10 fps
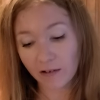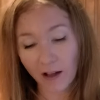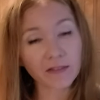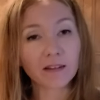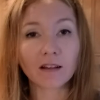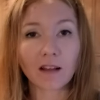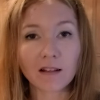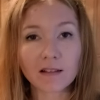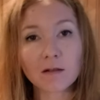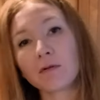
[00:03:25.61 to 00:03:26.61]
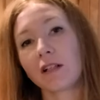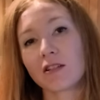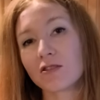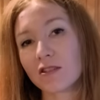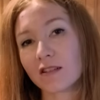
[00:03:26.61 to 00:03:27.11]
nothing against it, but
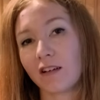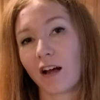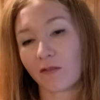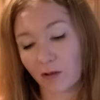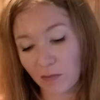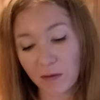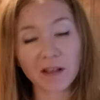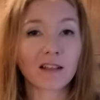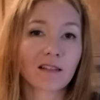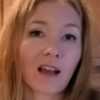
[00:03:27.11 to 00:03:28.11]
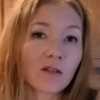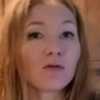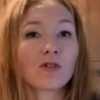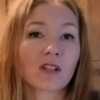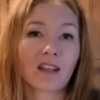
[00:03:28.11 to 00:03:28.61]
it's just not for me because I
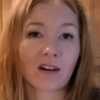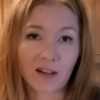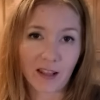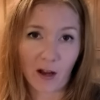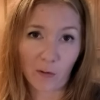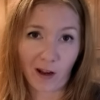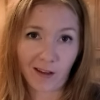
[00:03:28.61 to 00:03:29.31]
don't usually carry that way.